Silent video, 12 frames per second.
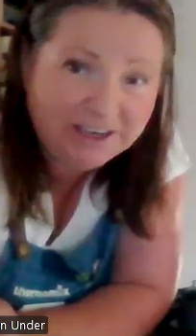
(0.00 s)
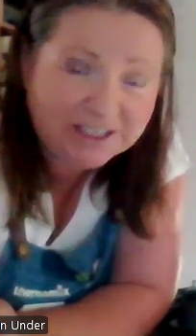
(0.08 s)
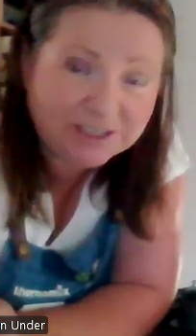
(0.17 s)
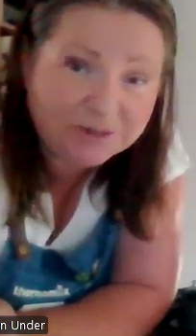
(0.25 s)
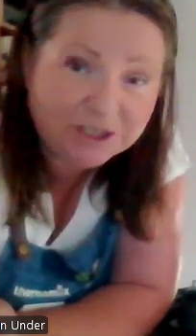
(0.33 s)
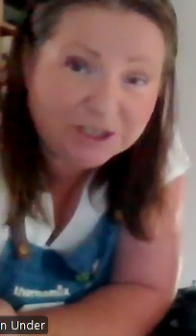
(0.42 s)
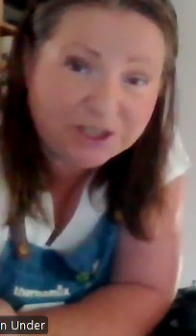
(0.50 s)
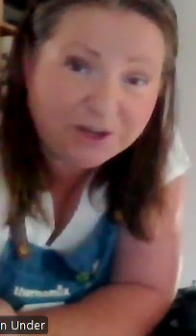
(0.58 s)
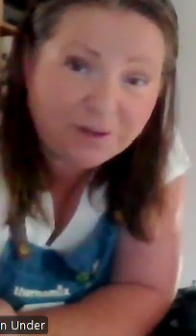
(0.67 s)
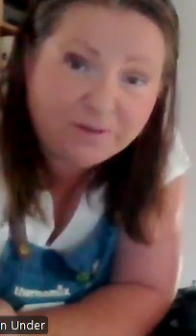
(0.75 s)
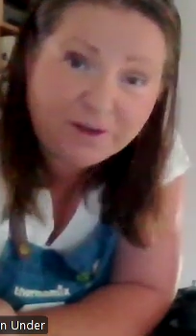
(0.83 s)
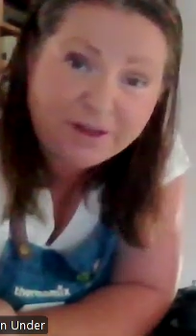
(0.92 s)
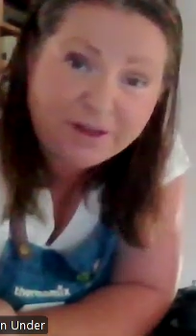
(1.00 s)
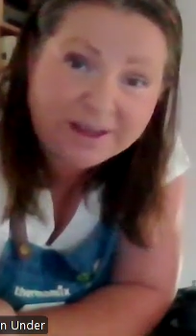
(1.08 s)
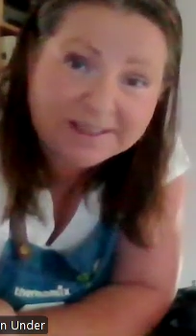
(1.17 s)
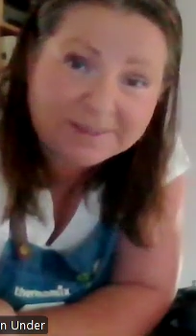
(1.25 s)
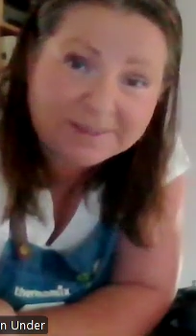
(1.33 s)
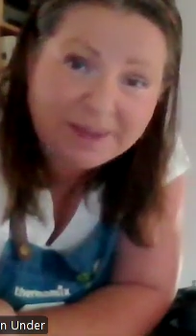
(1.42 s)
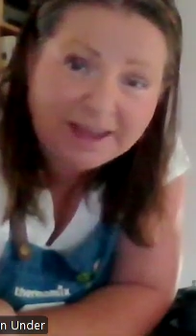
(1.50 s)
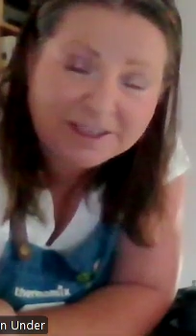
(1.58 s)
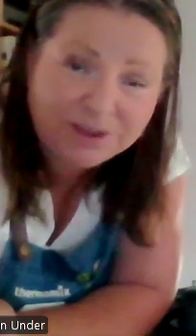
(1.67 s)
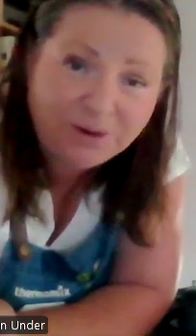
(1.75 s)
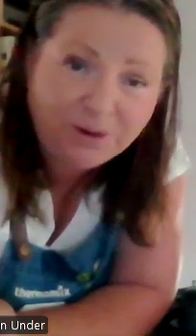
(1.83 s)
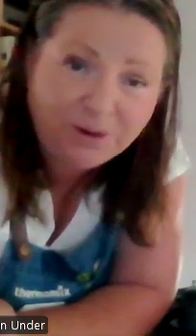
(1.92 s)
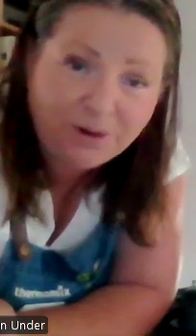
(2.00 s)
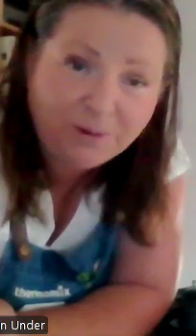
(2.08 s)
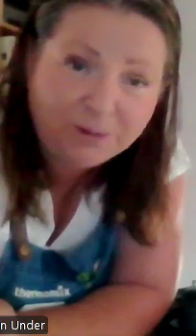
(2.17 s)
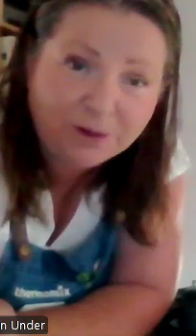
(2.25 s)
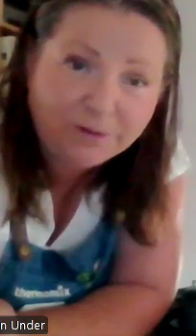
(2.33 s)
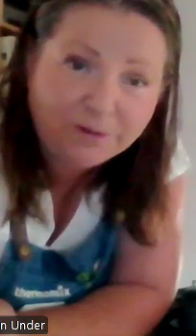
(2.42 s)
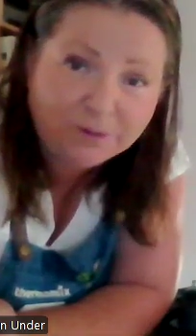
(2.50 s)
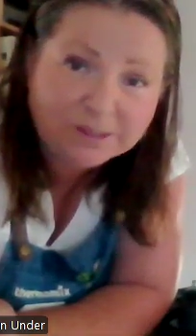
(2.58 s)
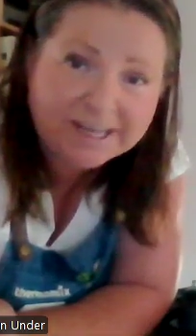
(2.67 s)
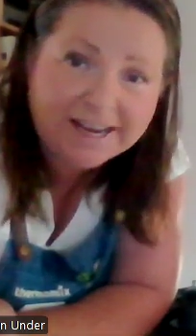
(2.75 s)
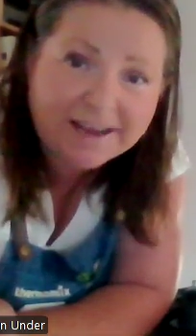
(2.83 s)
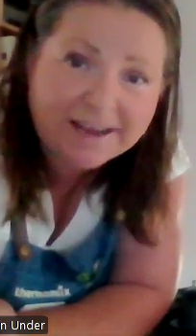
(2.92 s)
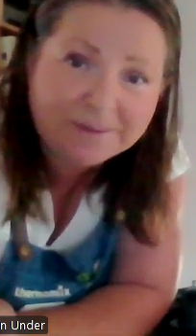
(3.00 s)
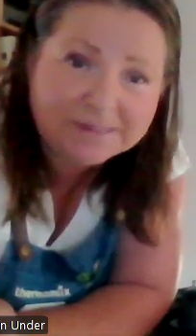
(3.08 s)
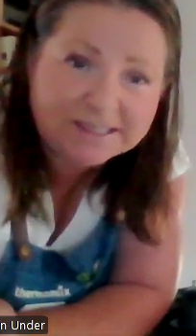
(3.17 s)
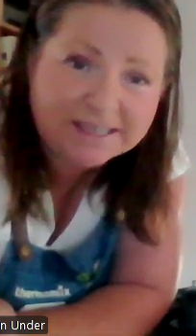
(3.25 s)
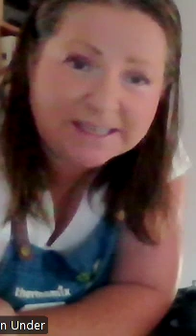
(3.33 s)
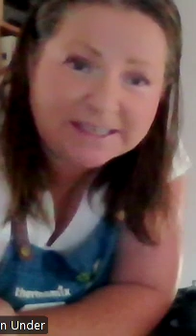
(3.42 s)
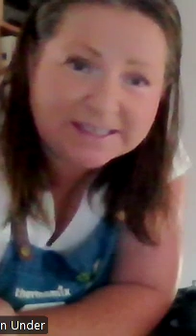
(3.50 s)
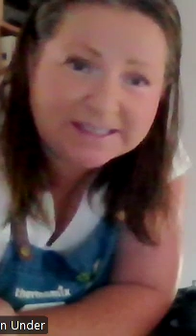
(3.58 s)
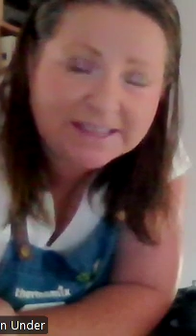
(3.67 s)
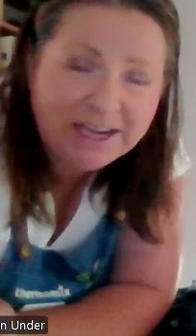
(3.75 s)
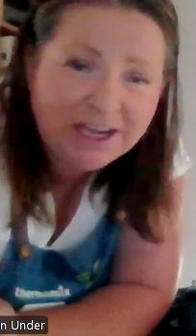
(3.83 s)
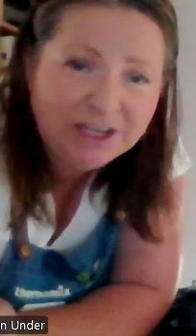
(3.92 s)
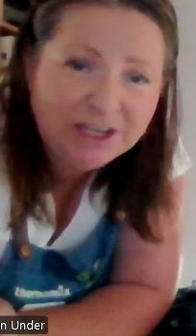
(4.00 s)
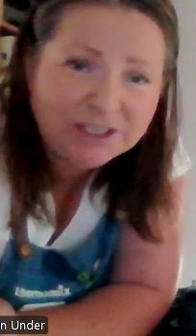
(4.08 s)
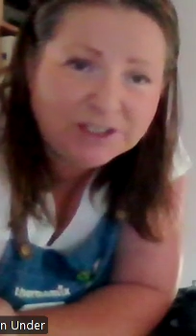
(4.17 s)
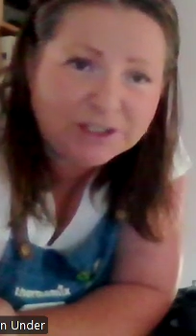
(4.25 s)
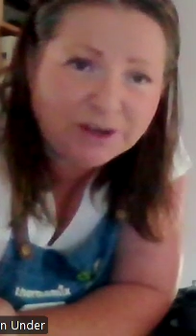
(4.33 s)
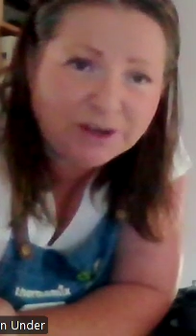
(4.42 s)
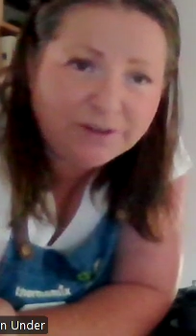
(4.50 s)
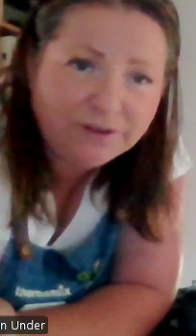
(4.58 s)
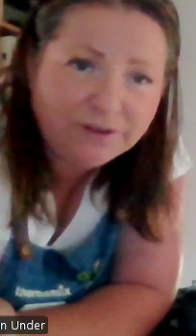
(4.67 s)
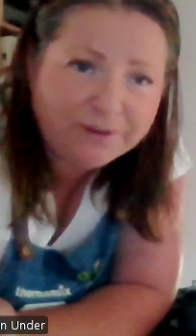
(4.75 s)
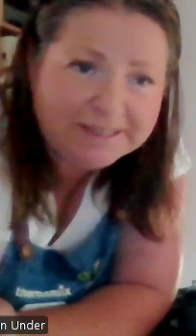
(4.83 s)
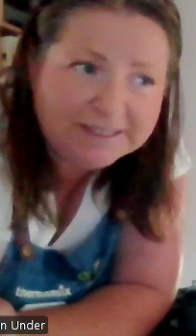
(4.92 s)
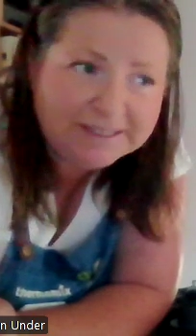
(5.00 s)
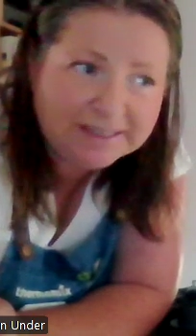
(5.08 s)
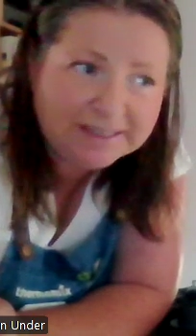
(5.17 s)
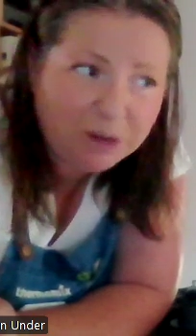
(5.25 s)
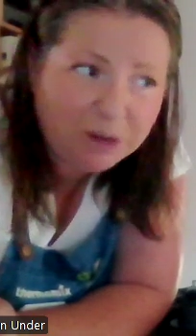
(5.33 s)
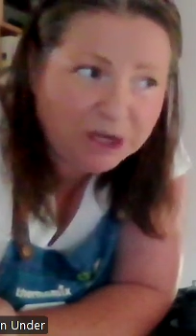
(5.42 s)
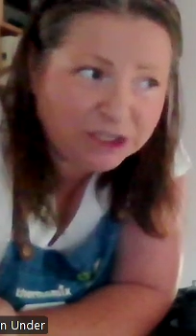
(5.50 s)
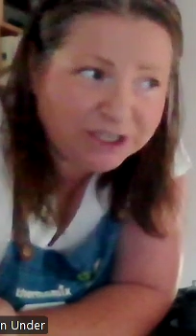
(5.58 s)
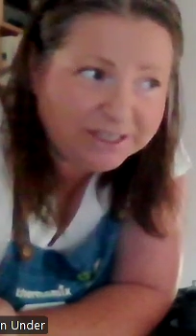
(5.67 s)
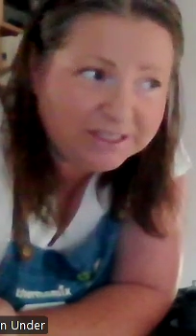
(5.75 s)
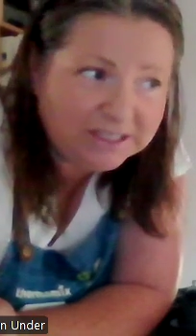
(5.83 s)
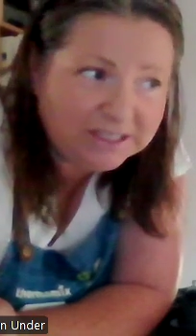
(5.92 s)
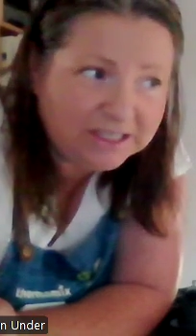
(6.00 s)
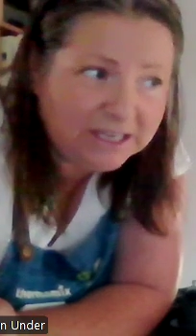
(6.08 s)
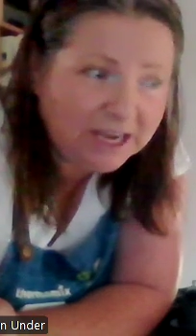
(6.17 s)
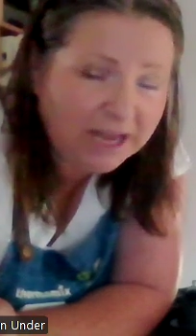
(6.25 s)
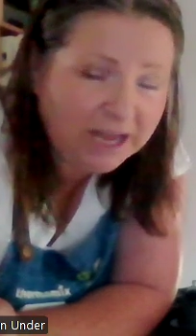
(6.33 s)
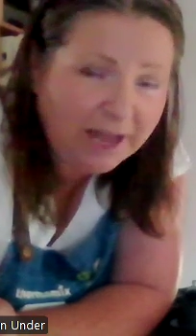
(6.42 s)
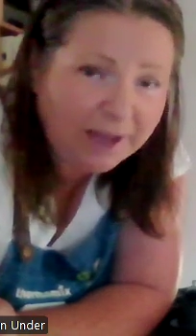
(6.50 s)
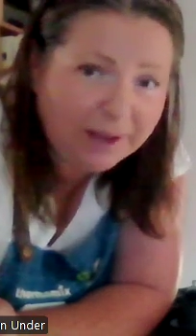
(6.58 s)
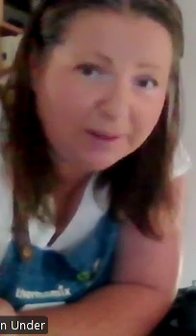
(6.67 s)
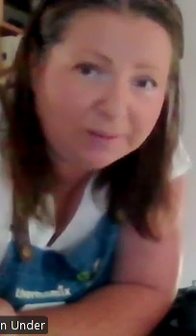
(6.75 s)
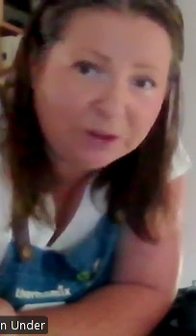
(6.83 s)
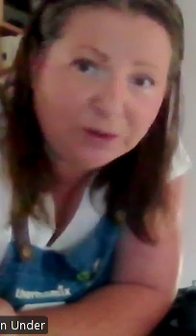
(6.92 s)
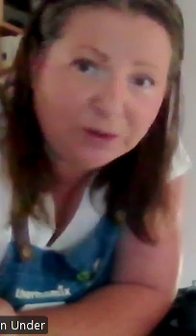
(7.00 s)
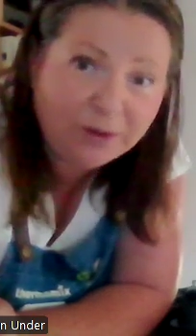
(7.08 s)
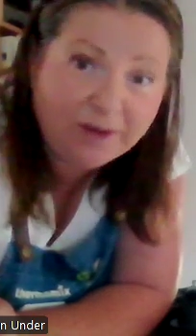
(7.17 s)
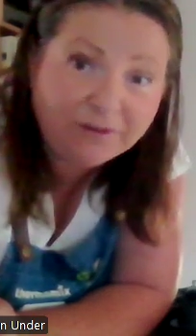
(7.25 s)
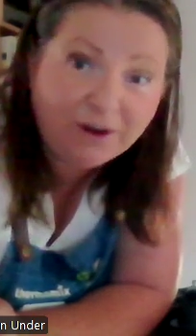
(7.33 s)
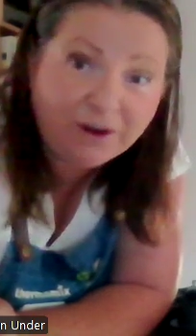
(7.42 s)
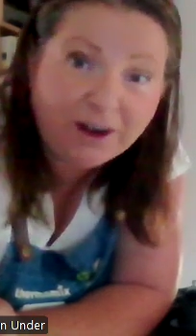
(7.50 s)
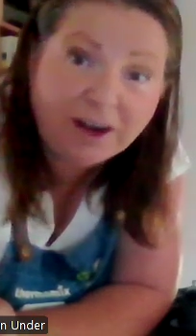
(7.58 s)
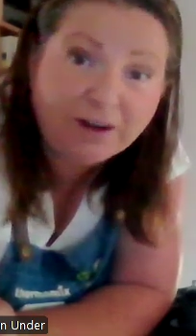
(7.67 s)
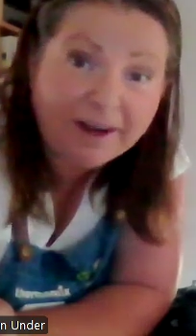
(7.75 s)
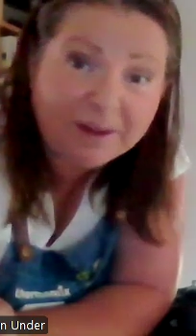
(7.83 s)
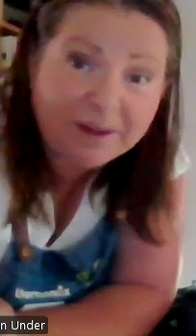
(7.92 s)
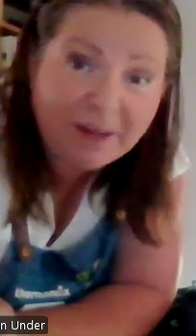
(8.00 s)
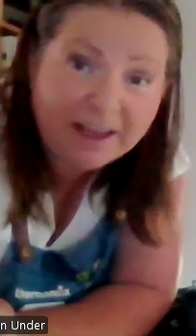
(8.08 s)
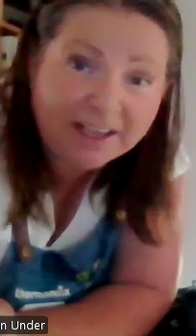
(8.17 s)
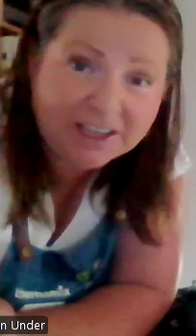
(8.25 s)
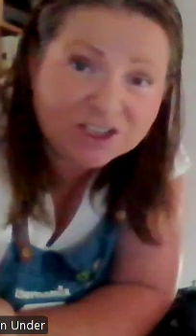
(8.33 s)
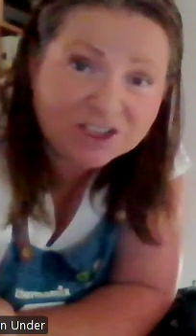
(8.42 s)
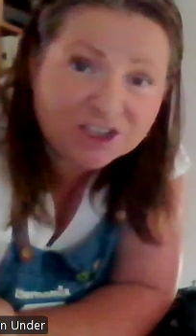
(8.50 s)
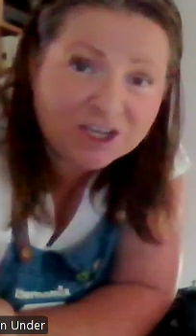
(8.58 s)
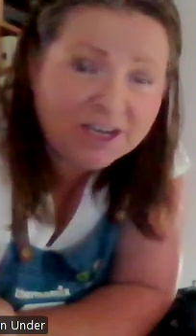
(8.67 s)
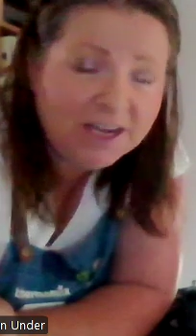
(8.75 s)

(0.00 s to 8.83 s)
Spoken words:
I just want to show you a few things about your beautiful TM6. So if you've recently purchased, you have got a great package.